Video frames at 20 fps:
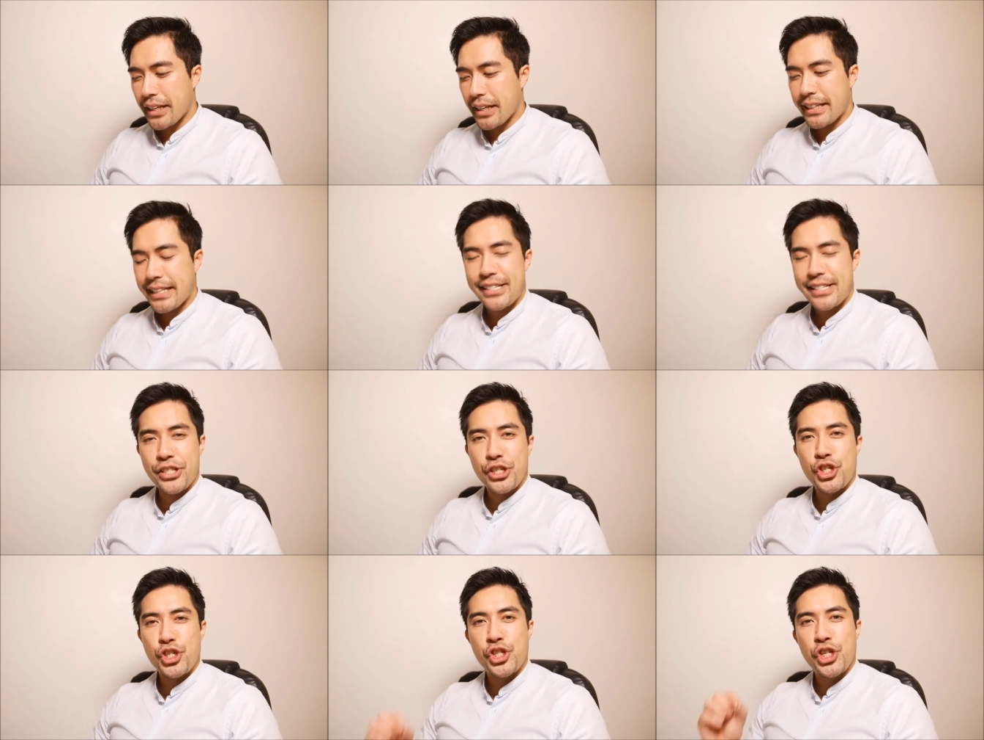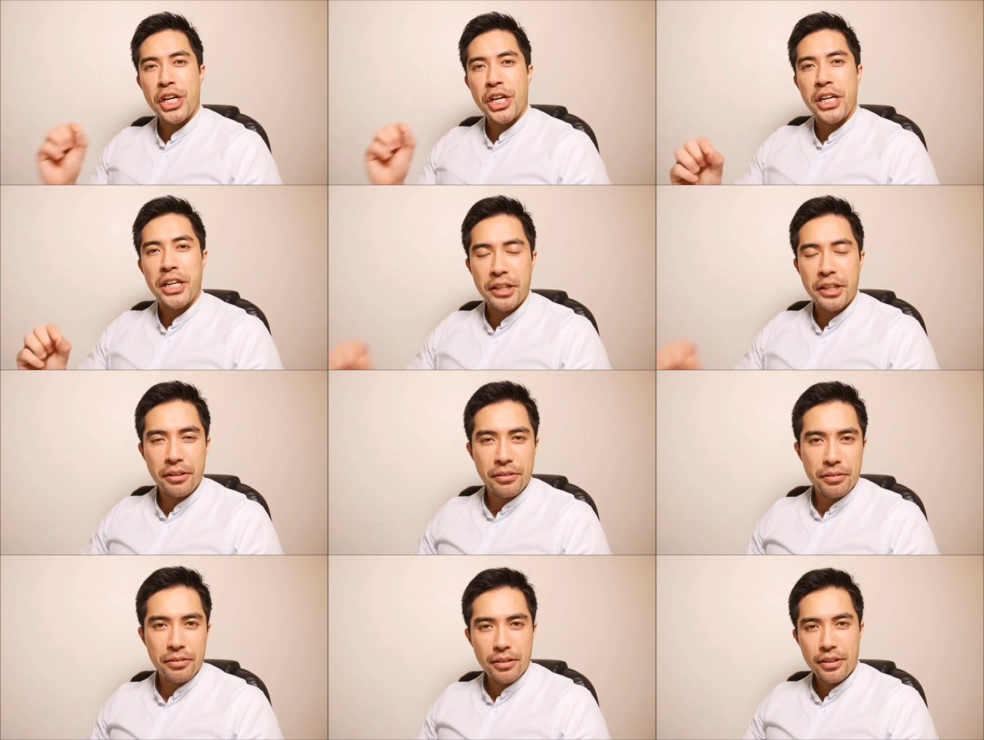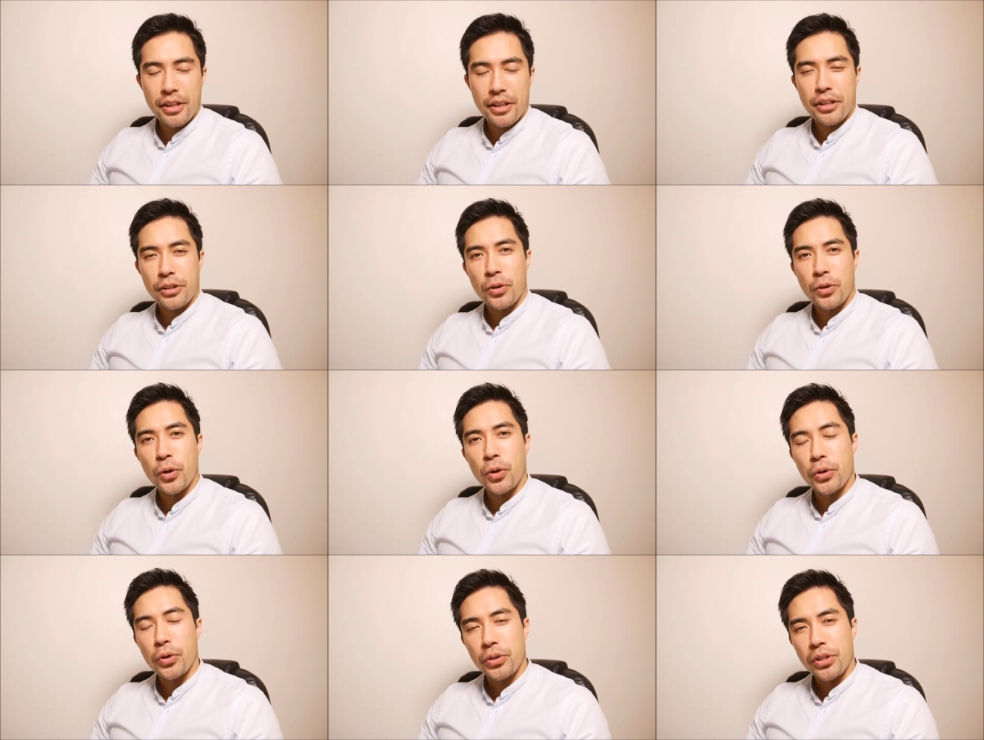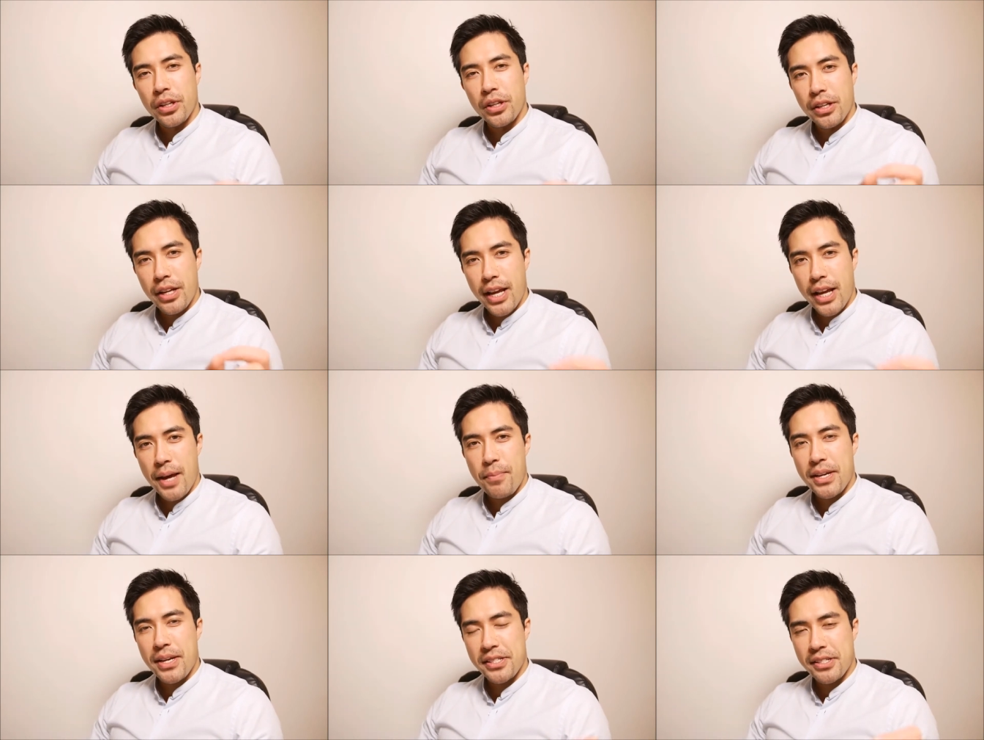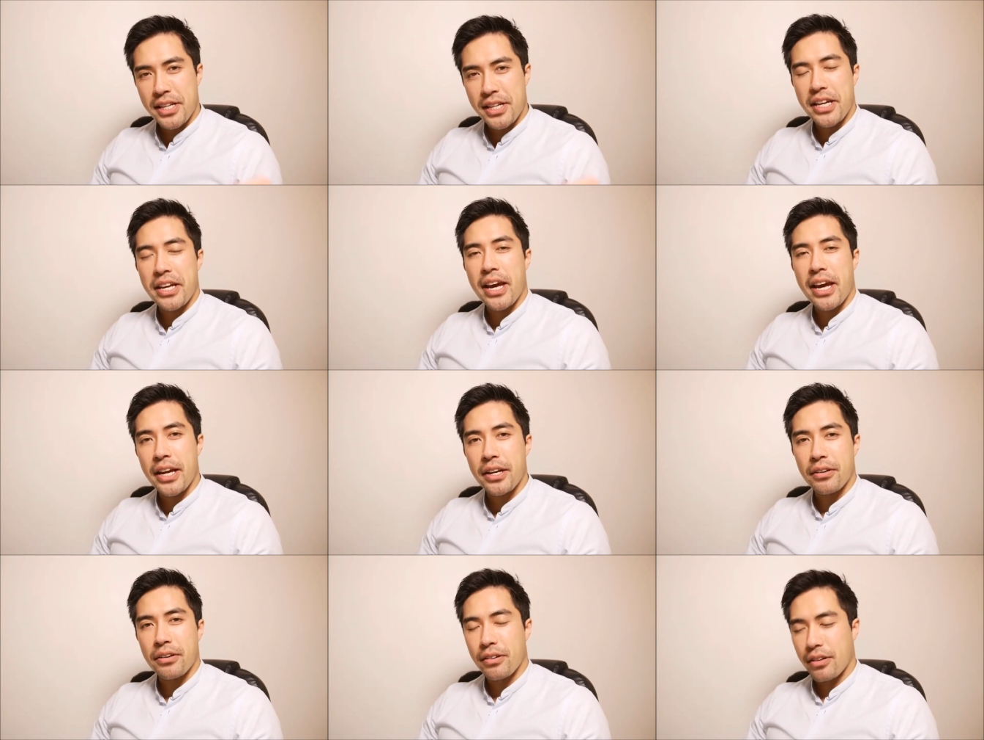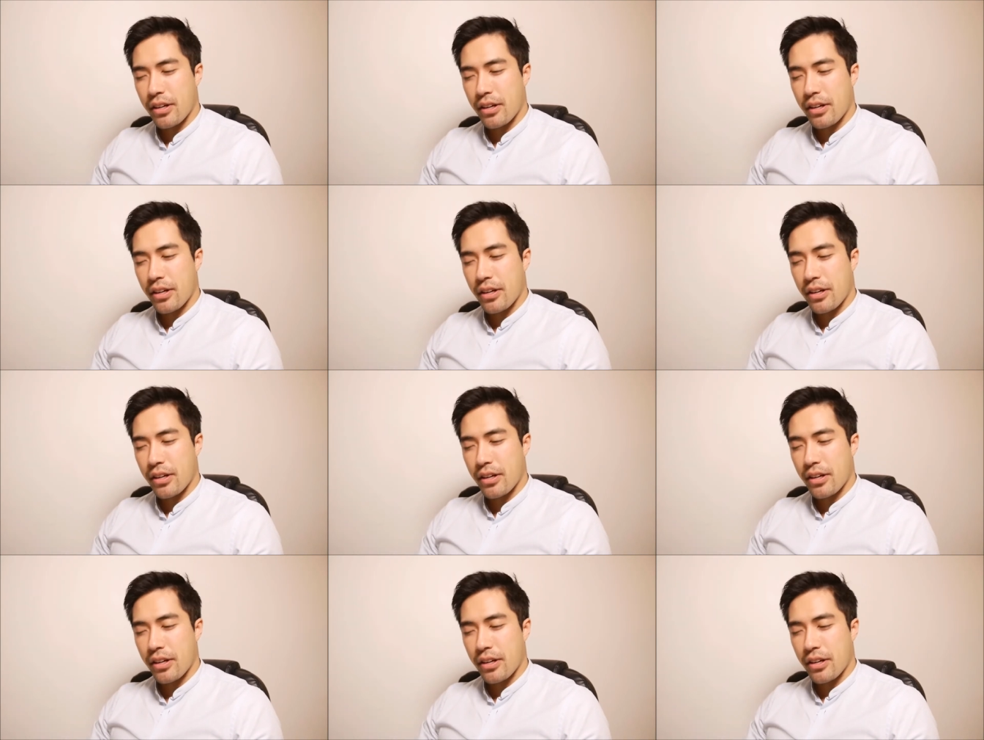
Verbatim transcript: this gene called MSTN.